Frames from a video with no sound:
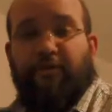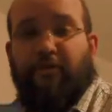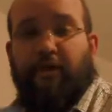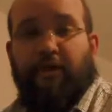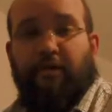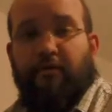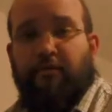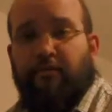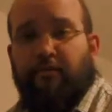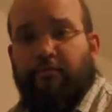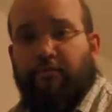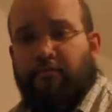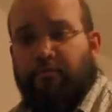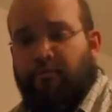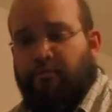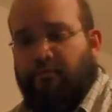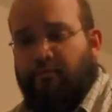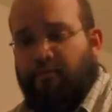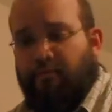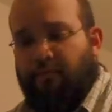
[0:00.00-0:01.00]
on
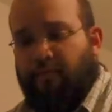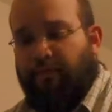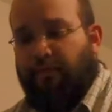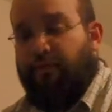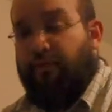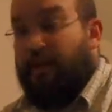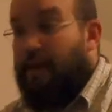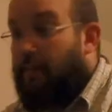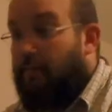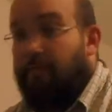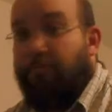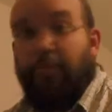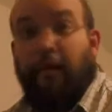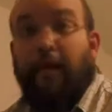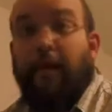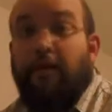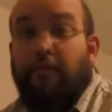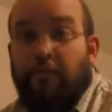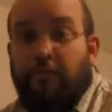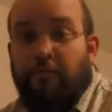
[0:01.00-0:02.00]
the first game, just
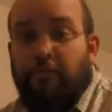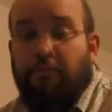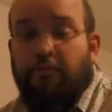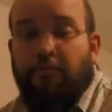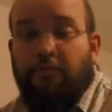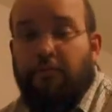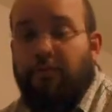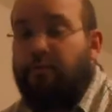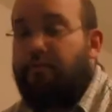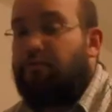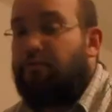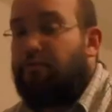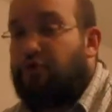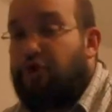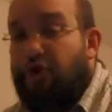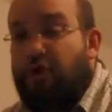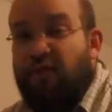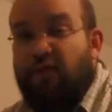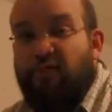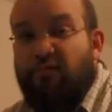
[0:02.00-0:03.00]
playing, just
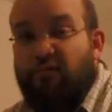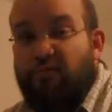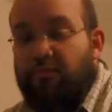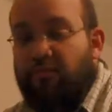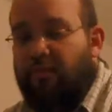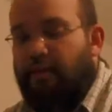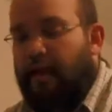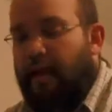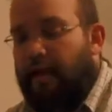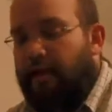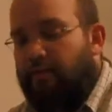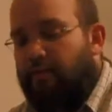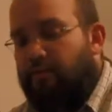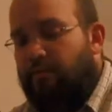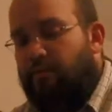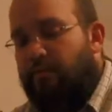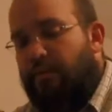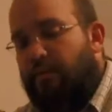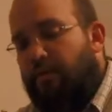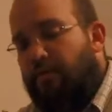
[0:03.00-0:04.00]
chilling, relaxing,
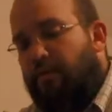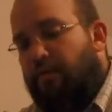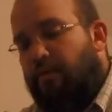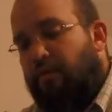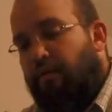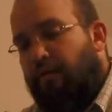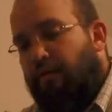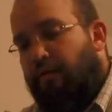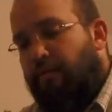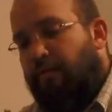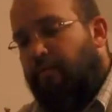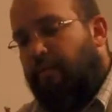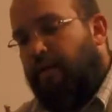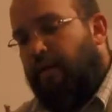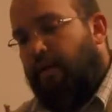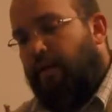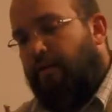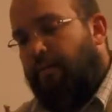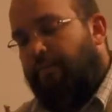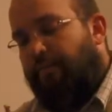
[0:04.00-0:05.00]
and
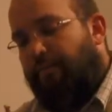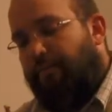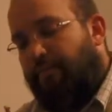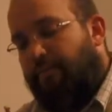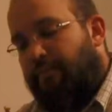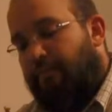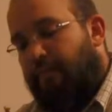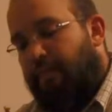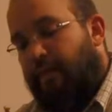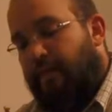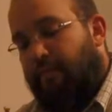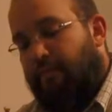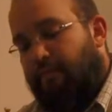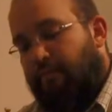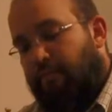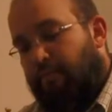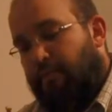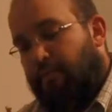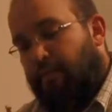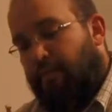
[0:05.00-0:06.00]
then
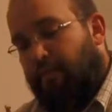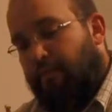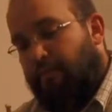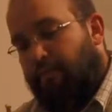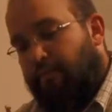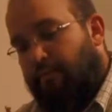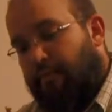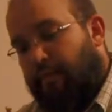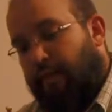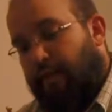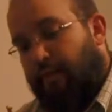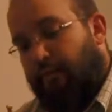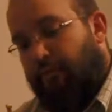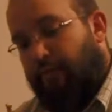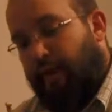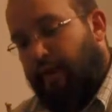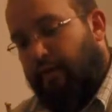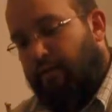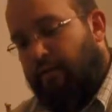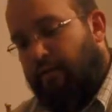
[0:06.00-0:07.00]
I was
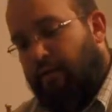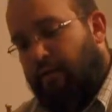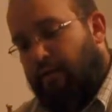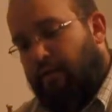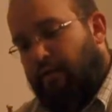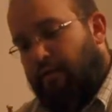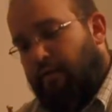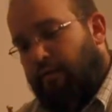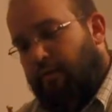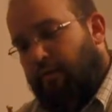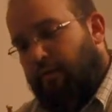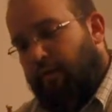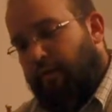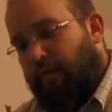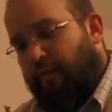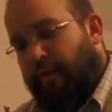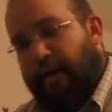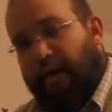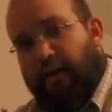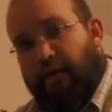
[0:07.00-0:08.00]
tired
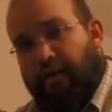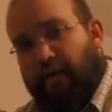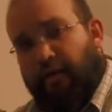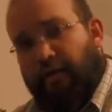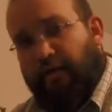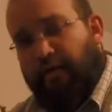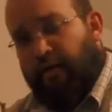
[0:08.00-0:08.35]
because I got in late that